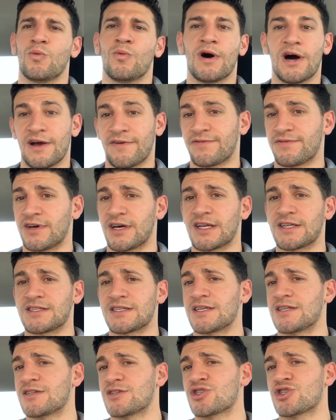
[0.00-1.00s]
why flight
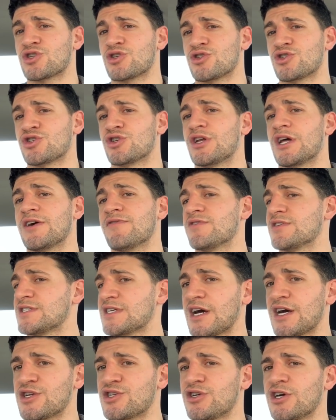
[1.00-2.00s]
attendants should have a
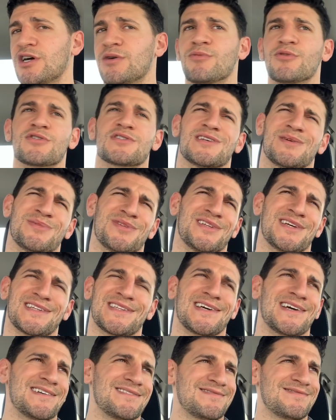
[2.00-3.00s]
side job, or something like
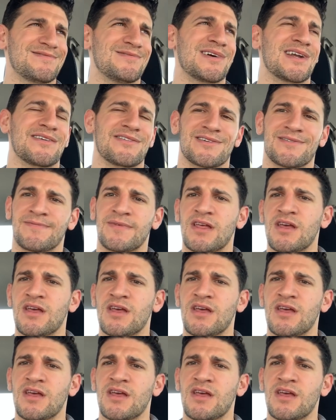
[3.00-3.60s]
that, whatever.